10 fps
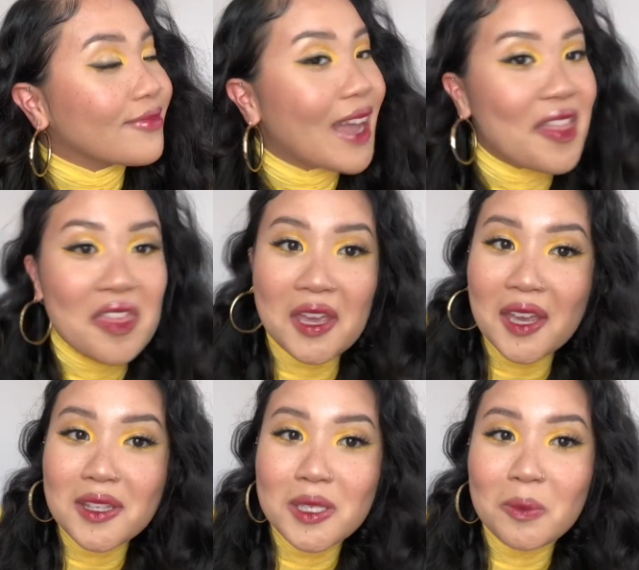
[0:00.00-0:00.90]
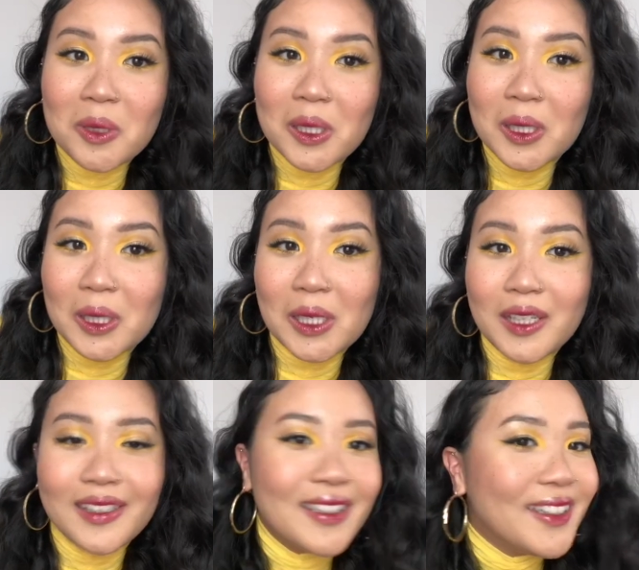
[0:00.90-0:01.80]
I think I did pretty
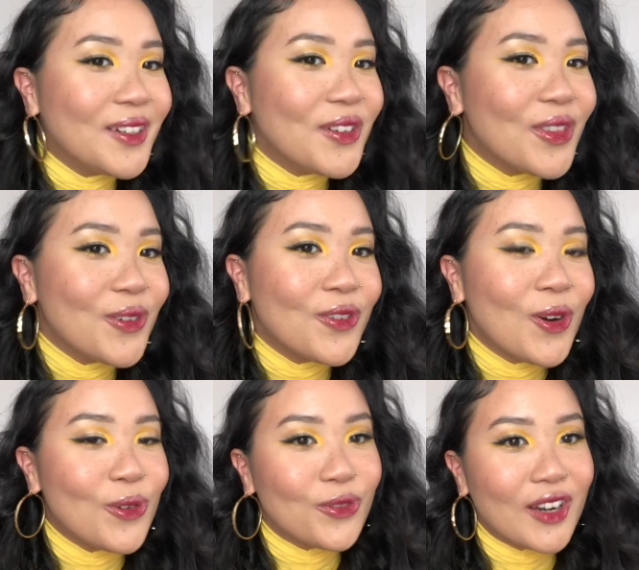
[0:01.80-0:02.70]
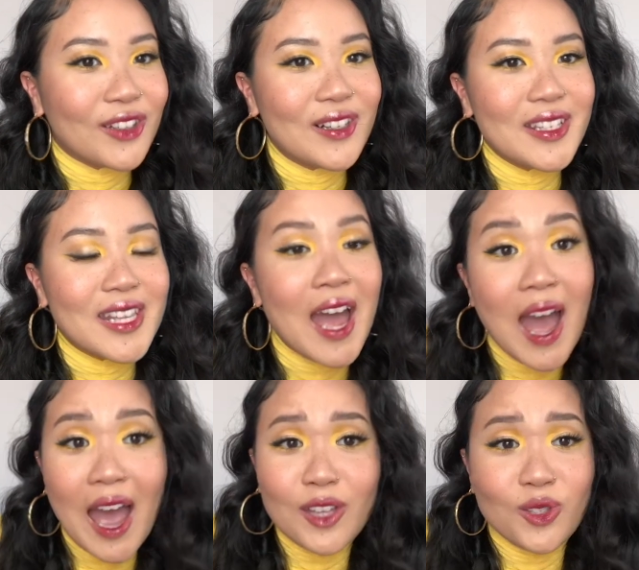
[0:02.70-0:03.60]
good with the faux freckles.
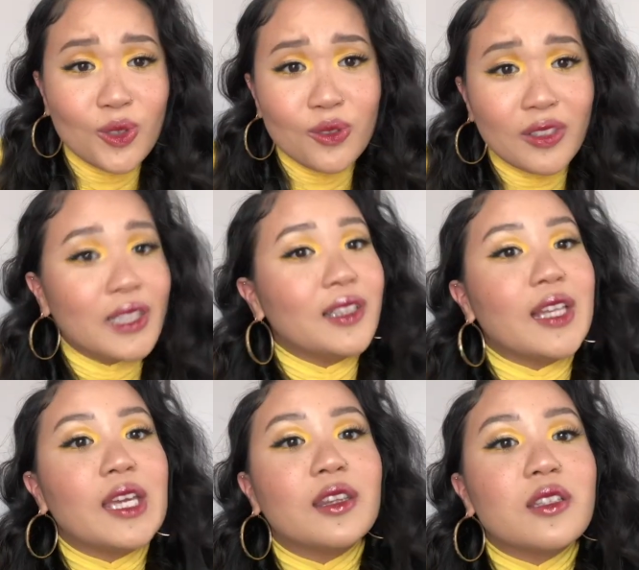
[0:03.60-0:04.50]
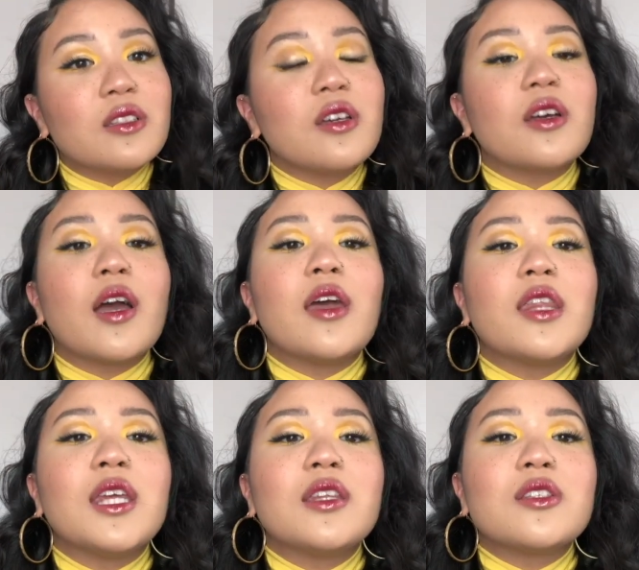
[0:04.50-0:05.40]
I do really like this look. I
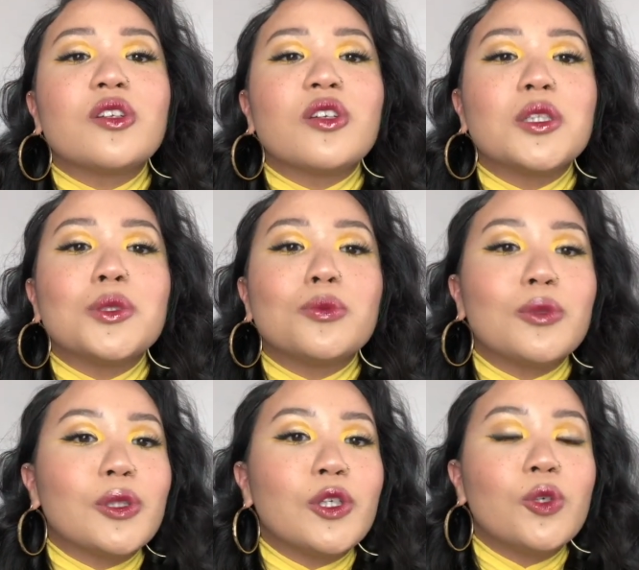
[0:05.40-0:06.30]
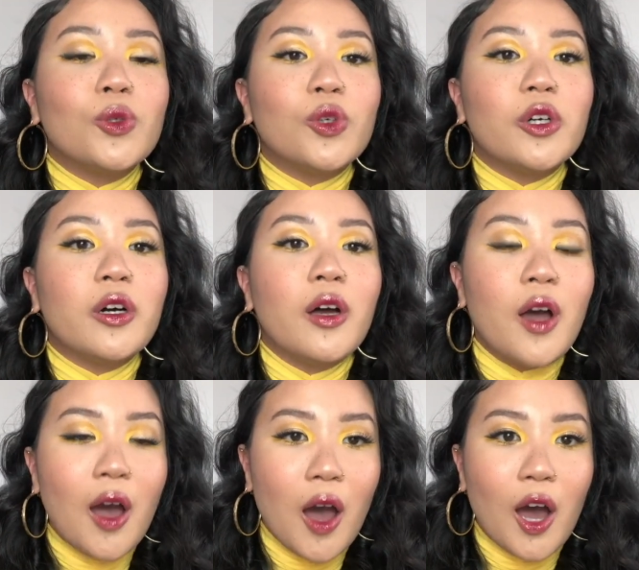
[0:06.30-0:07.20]
think this look is really cool.
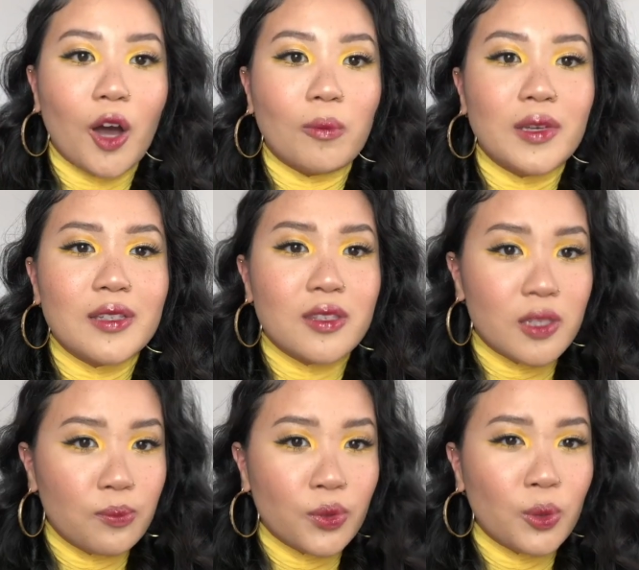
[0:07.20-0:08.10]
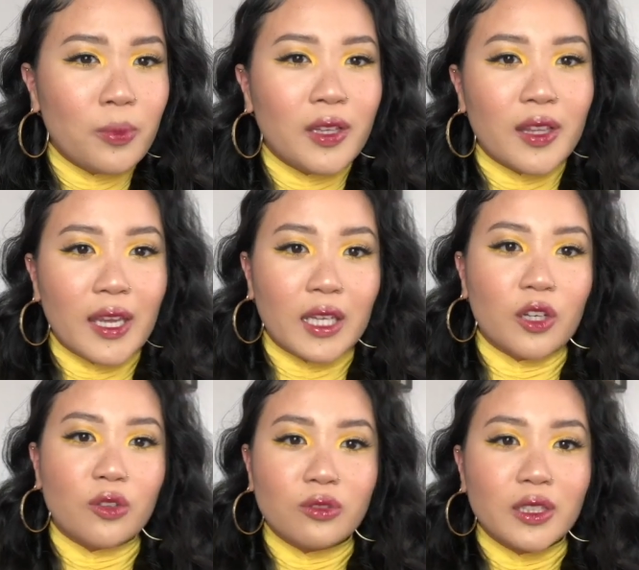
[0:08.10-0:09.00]
It's simple, but like
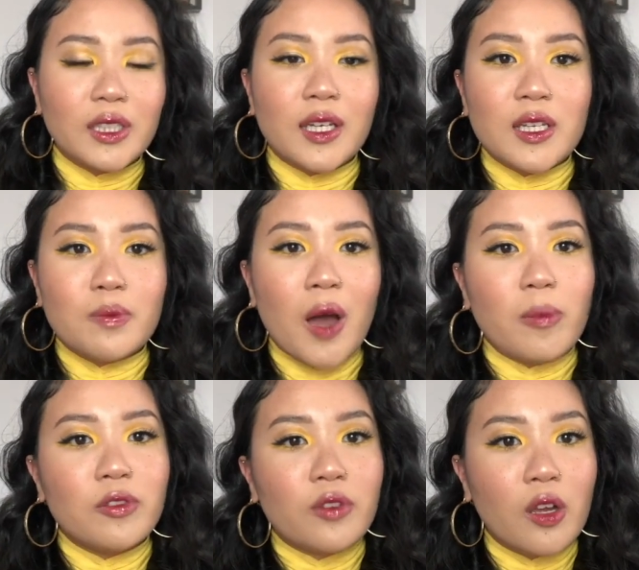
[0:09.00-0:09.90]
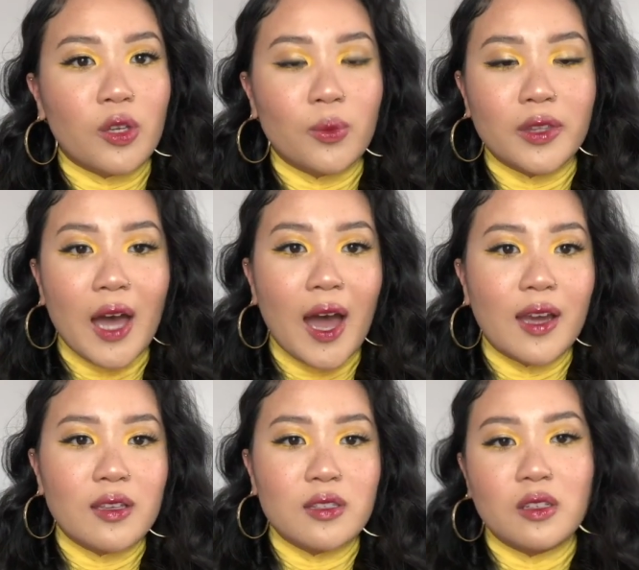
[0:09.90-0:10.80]
a really nice pop of color with the
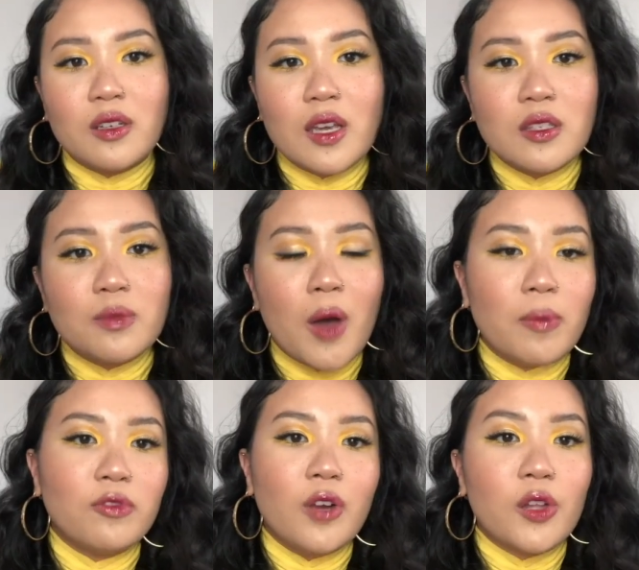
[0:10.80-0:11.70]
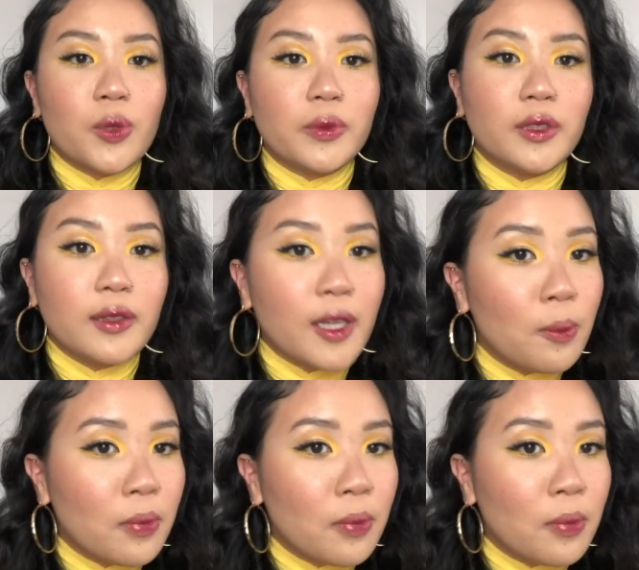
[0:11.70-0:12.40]
eyes and a nice pop of color with the lip.